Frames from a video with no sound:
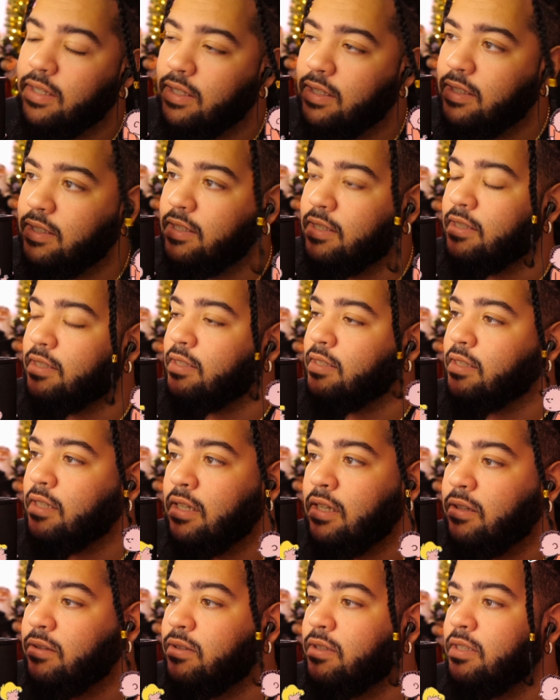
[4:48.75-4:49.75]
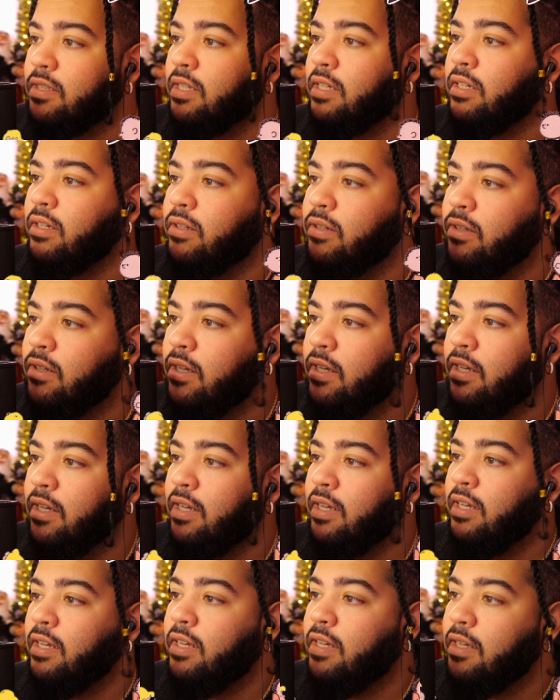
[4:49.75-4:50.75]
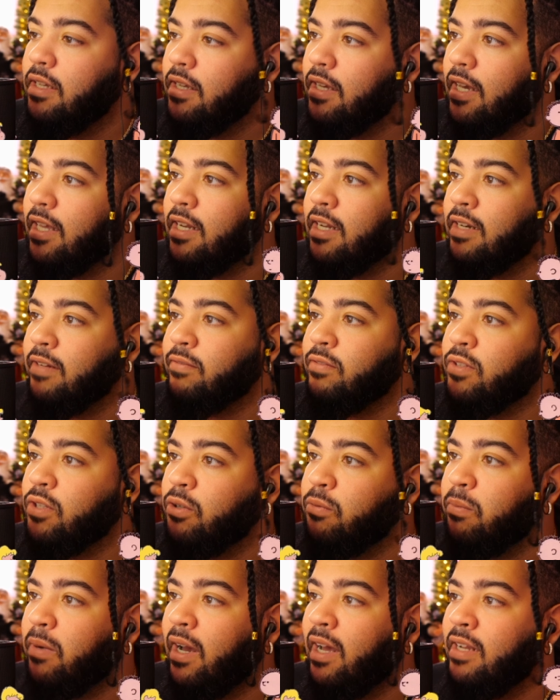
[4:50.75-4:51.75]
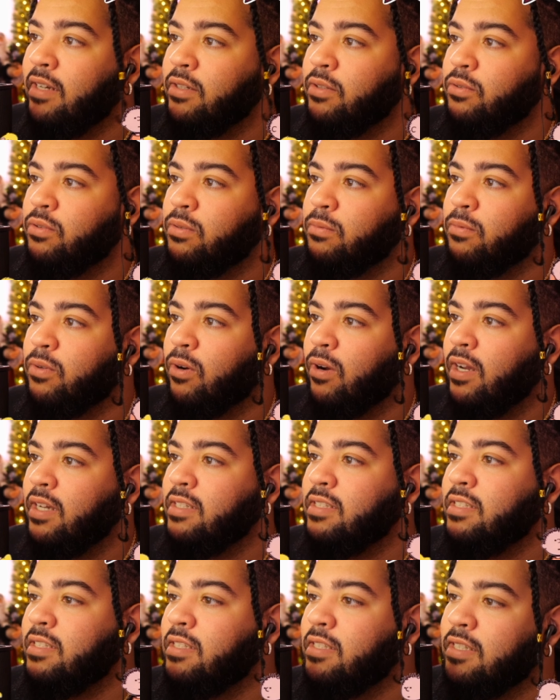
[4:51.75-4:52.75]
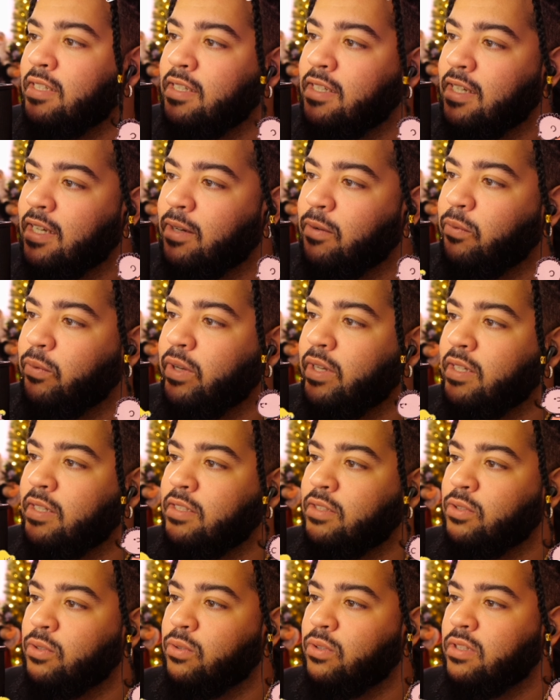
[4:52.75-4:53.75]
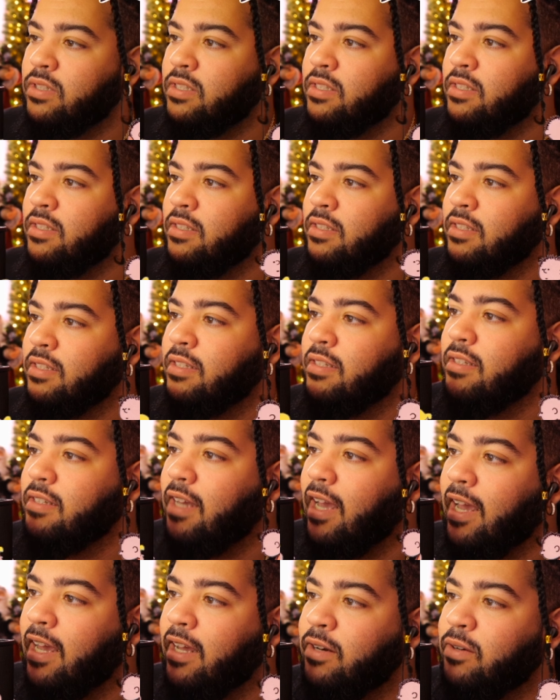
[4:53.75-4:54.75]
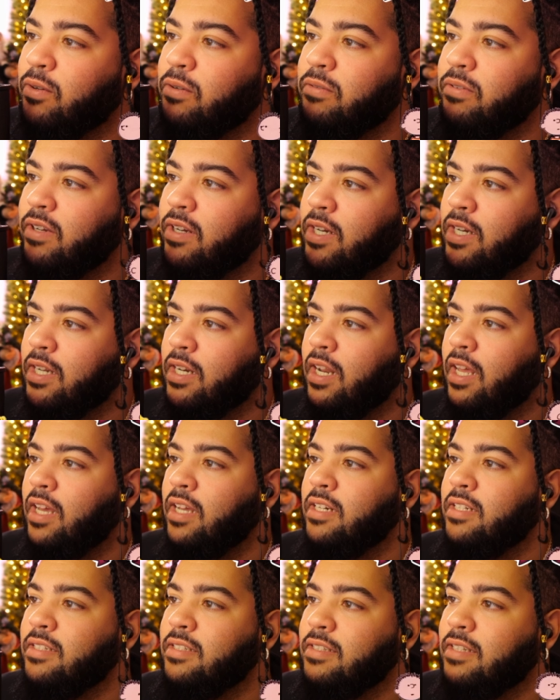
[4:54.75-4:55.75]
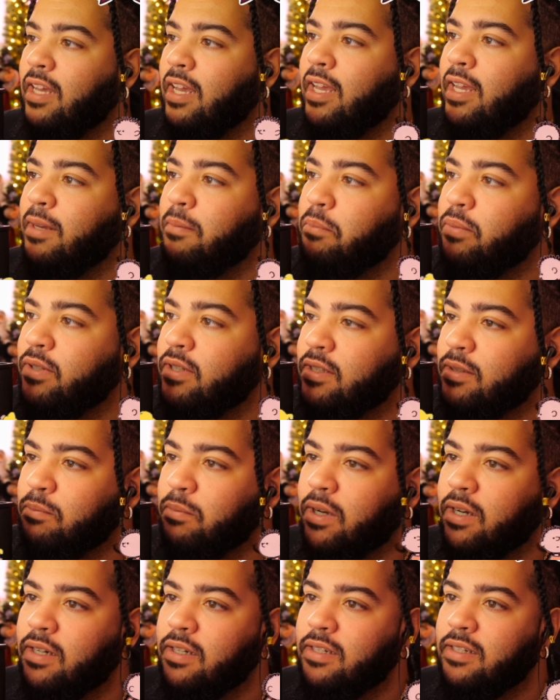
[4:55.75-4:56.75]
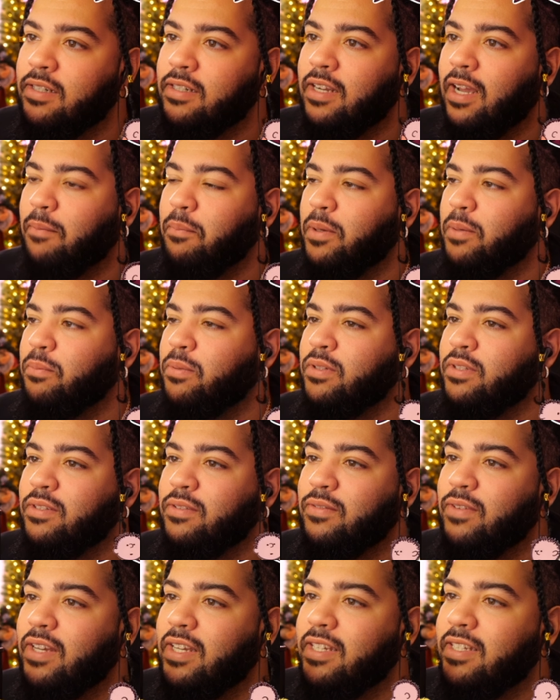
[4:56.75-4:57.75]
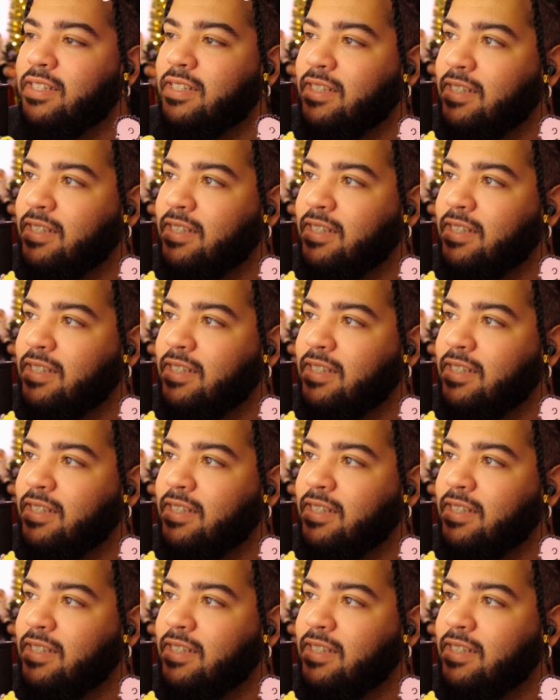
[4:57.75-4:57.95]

it's as close as hell. And then if Joe Biden do some crazy shit and win Georgia and North Carolina and Pittsburgh, I mean Pennsylvania,